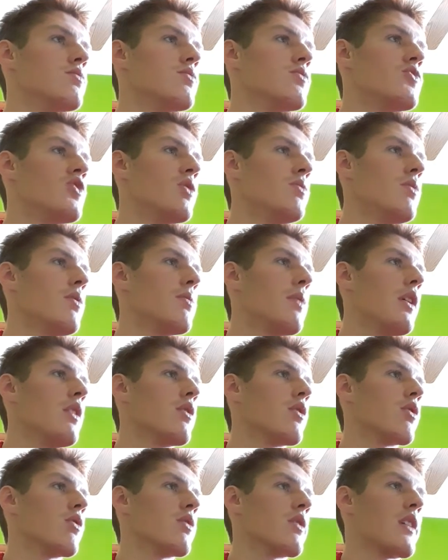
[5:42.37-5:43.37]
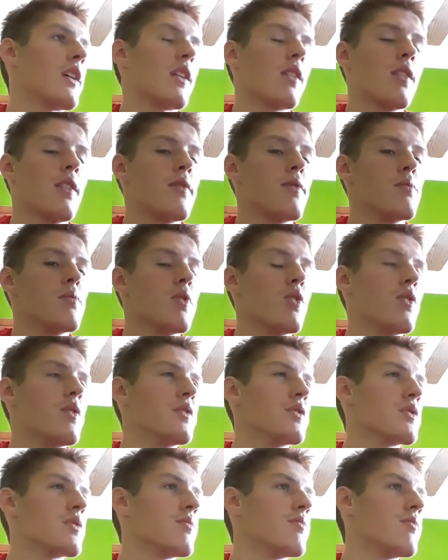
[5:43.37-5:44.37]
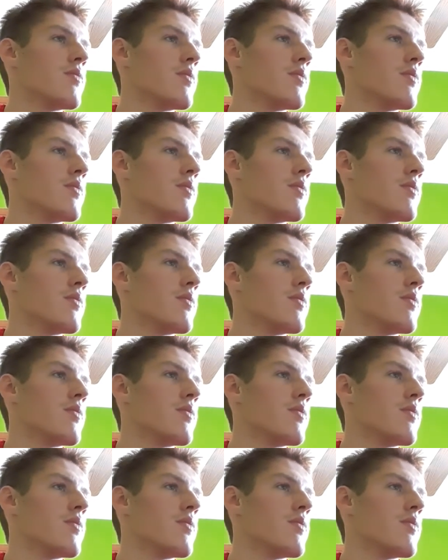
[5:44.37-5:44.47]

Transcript: Jimmy Butler only had 11 points.